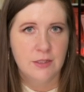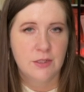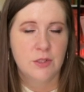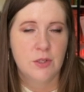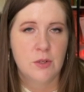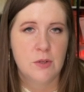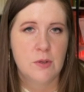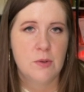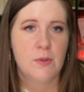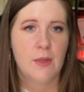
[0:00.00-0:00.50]

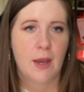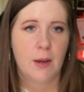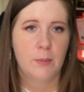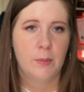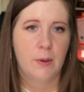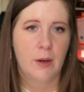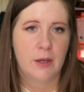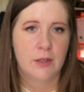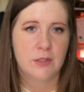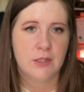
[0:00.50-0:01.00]
to that
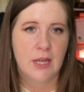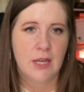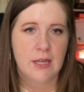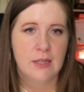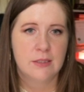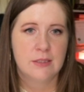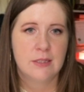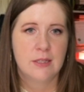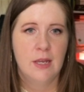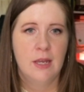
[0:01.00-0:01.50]

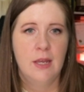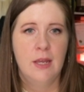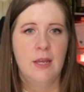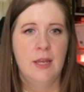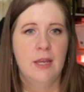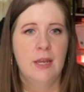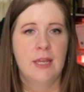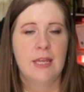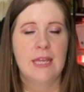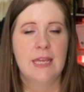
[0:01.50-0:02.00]
project.
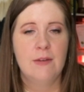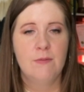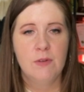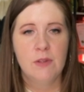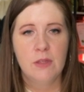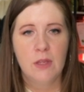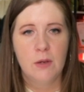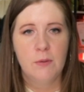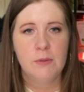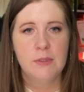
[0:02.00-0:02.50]

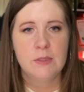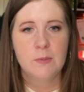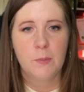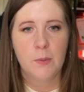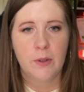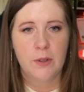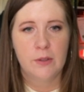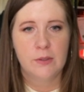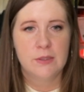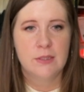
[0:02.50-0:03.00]
Even though it's
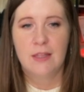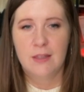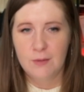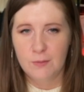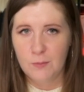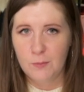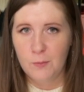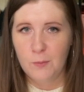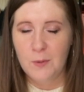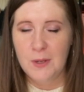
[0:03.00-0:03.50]
booked,
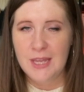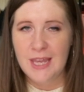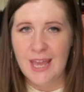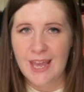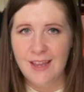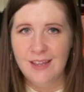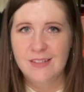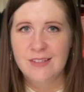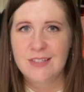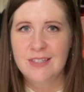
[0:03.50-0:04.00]
we
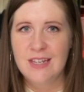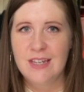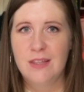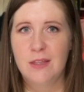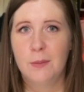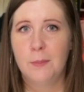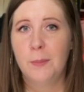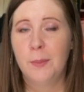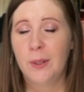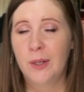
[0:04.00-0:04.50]
can't see
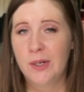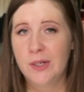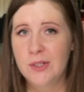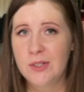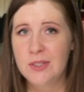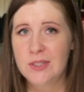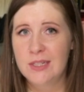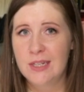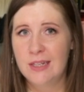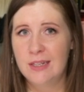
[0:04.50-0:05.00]
the
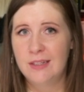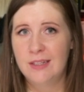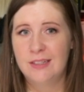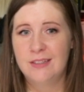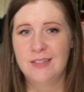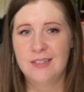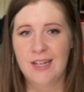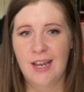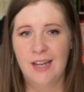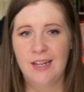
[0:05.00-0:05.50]
person
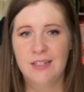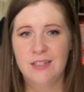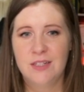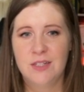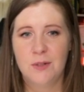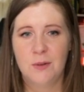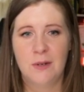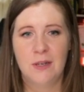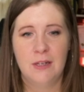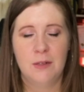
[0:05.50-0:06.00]
that's tied
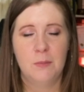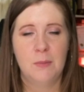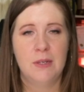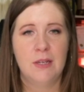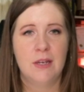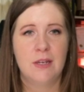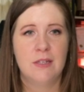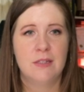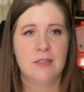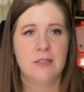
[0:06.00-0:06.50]
to it
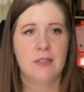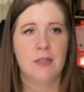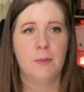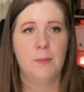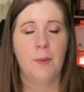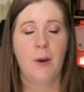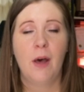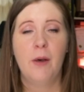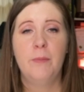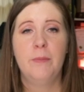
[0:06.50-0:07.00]
because the
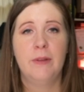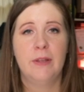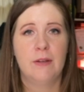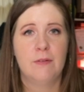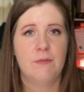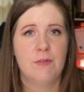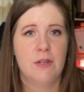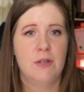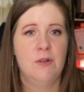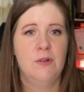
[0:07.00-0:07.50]
public
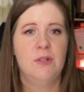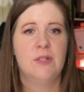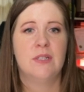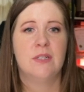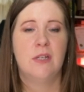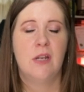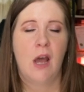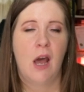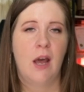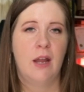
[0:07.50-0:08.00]
view
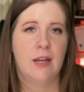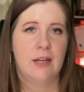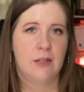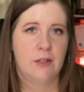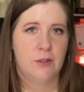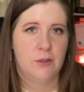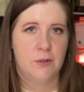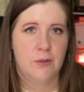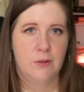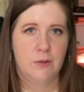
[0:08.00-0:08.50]
does not
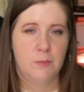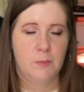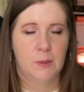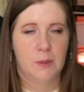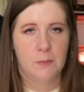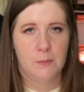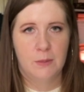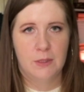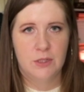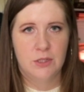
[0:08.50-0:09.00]
include
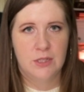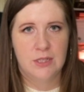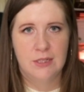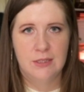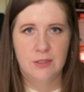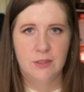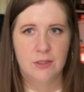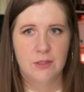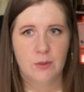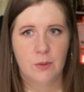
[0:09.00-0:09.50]

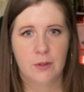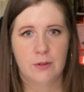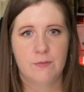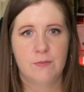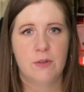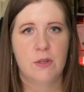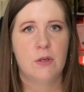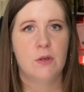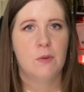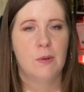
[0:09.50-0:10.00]
permissions or
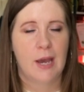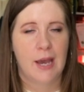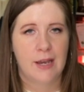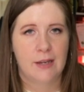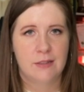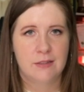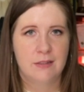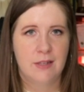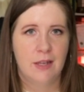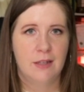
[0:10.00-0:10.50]
view
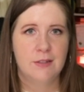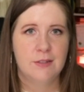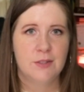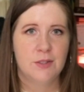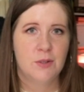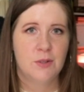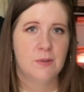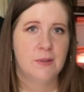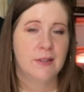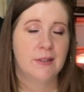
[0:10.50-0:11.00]
access
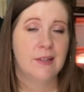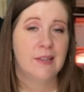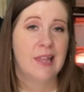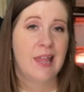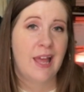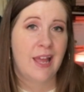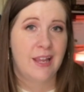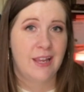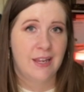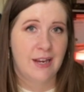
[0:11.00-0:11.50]
to the
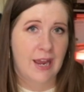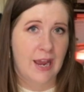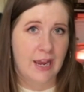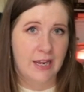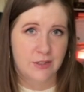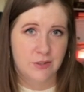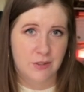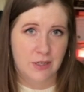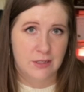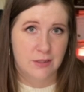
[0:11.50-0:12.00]
client
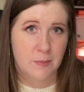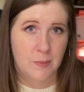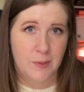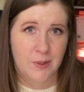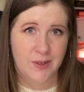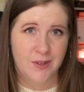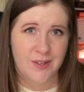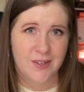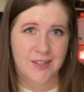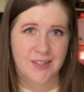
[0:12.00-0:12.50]
address
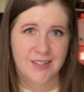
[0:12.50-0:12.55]
book.